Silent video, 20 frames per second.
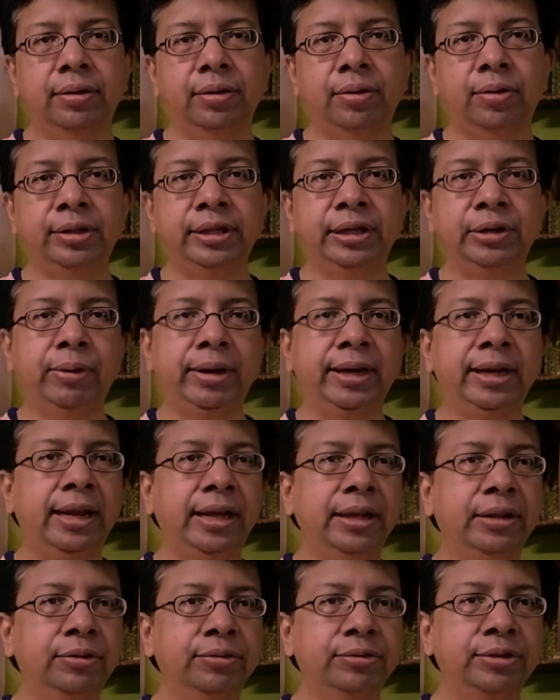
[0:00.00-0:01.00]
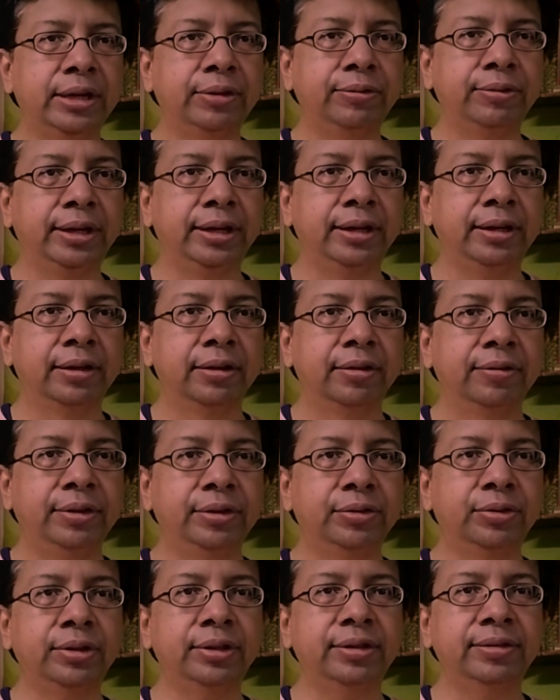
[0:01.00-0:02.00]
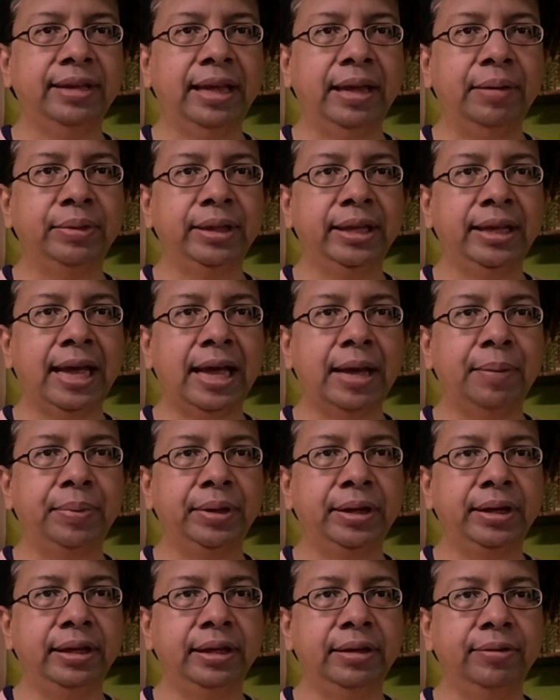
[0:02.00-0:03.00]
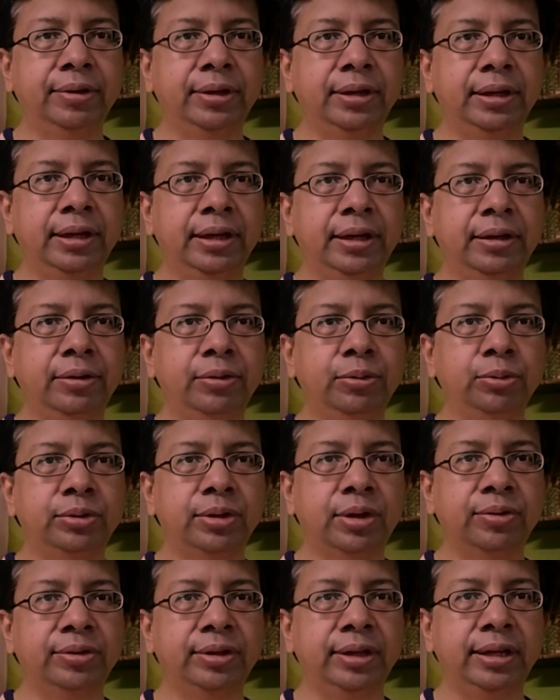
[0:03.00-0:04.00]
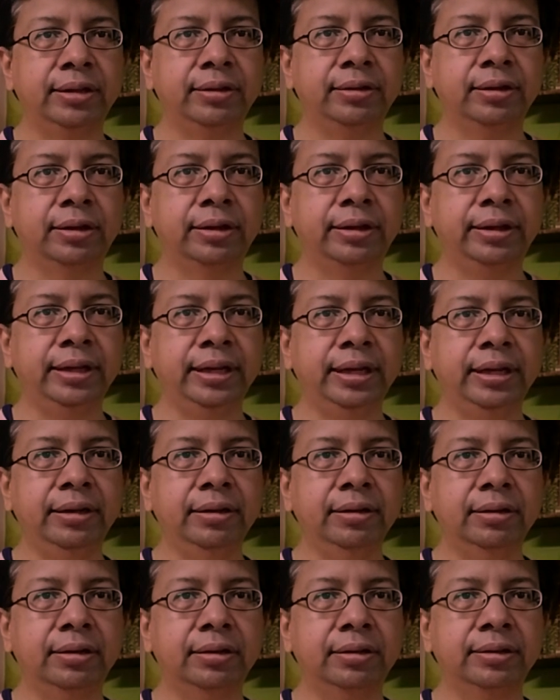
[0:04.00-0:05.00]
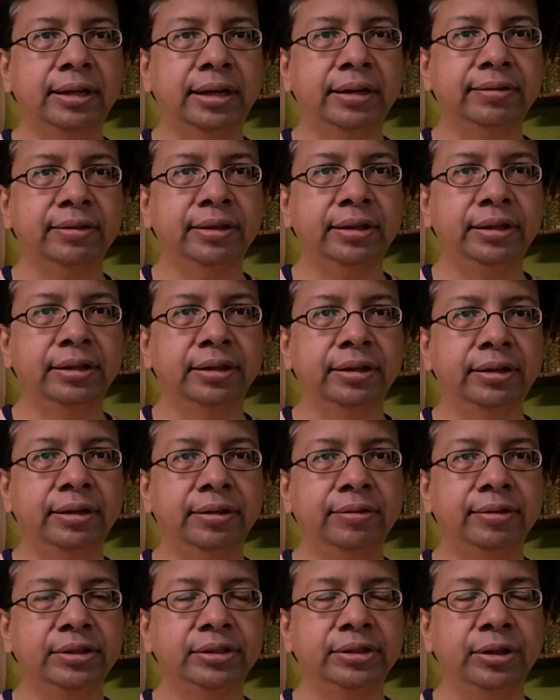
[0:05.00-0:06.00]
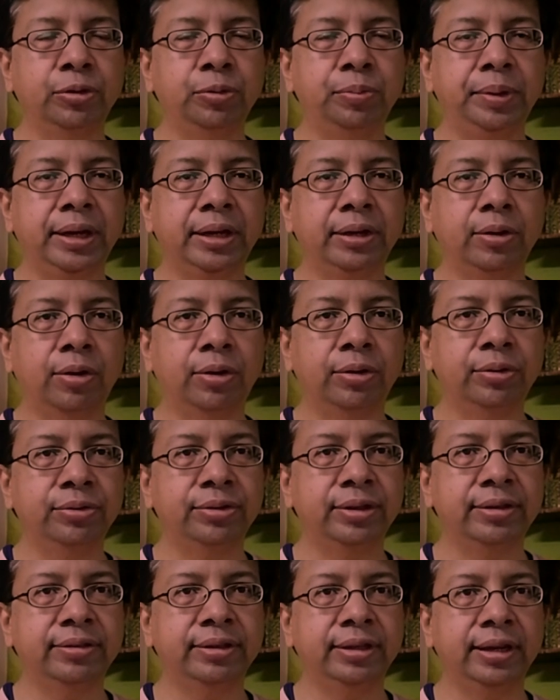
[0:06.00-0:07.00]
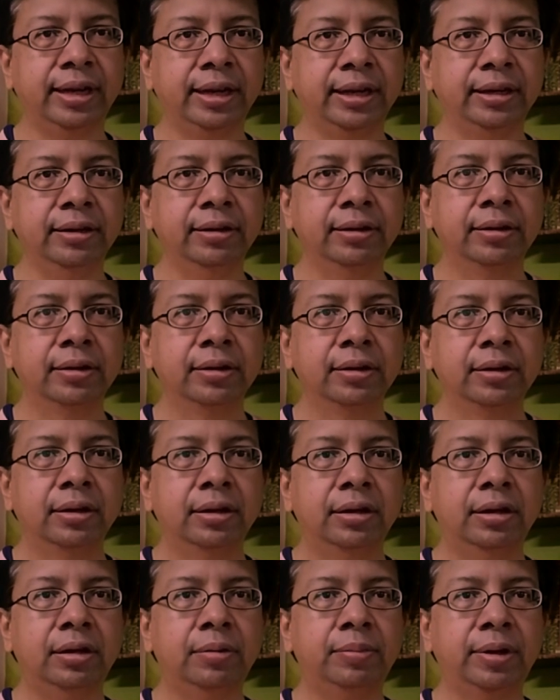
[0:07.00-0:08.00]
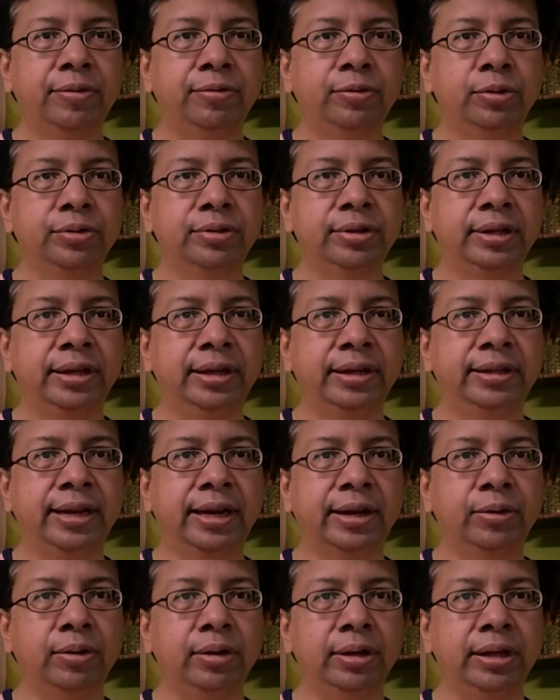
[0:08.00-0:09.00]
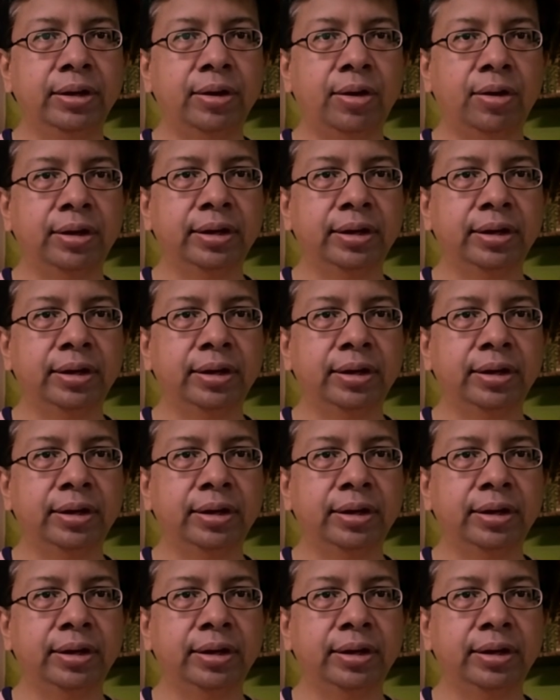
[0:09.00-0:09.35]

on the 29th of January. We saw the same thing happen even in 2013. That's the year in which the rupee had gone to 69. But of course, it did that only in